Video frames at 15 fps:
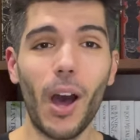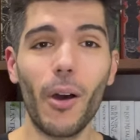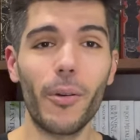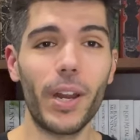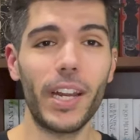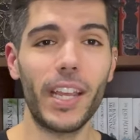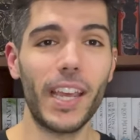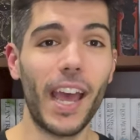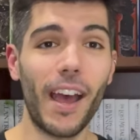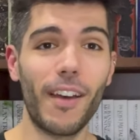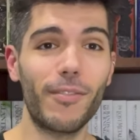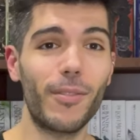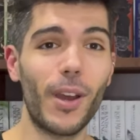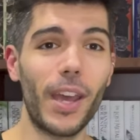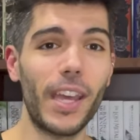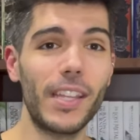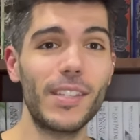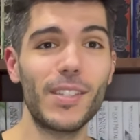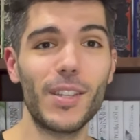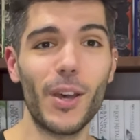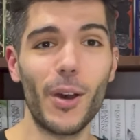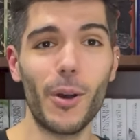already halfway,
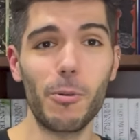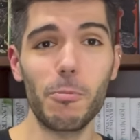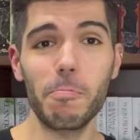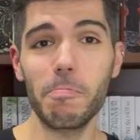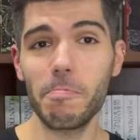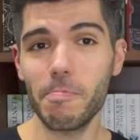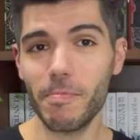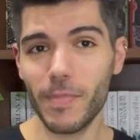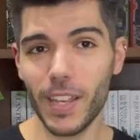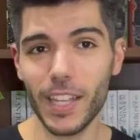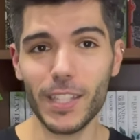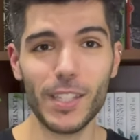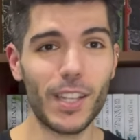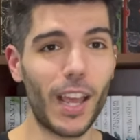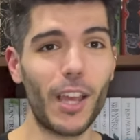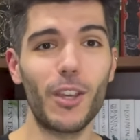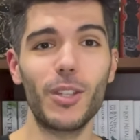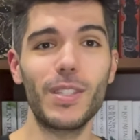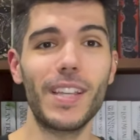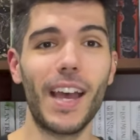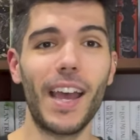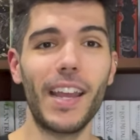so it's a good
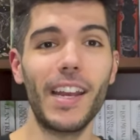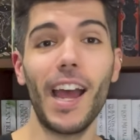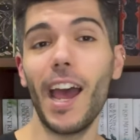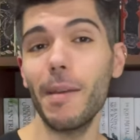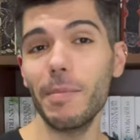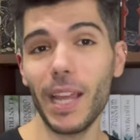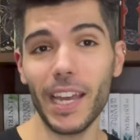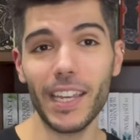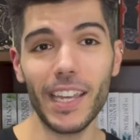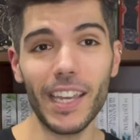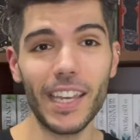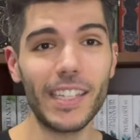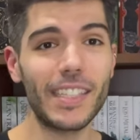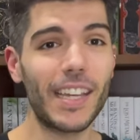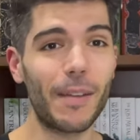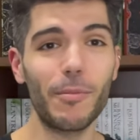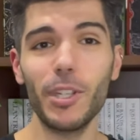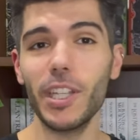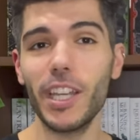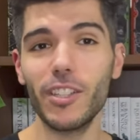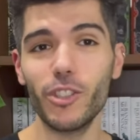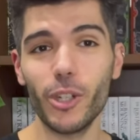sign. I'm liking it. I'm
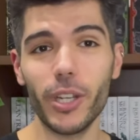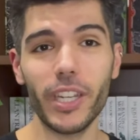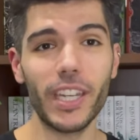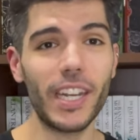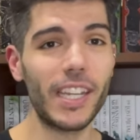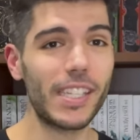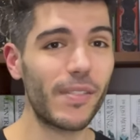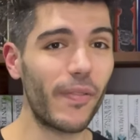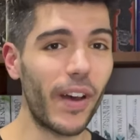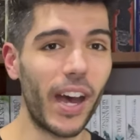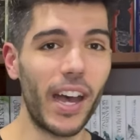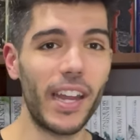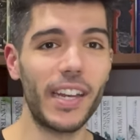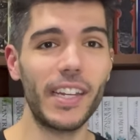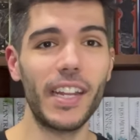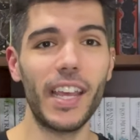really enjoying it. It's fun.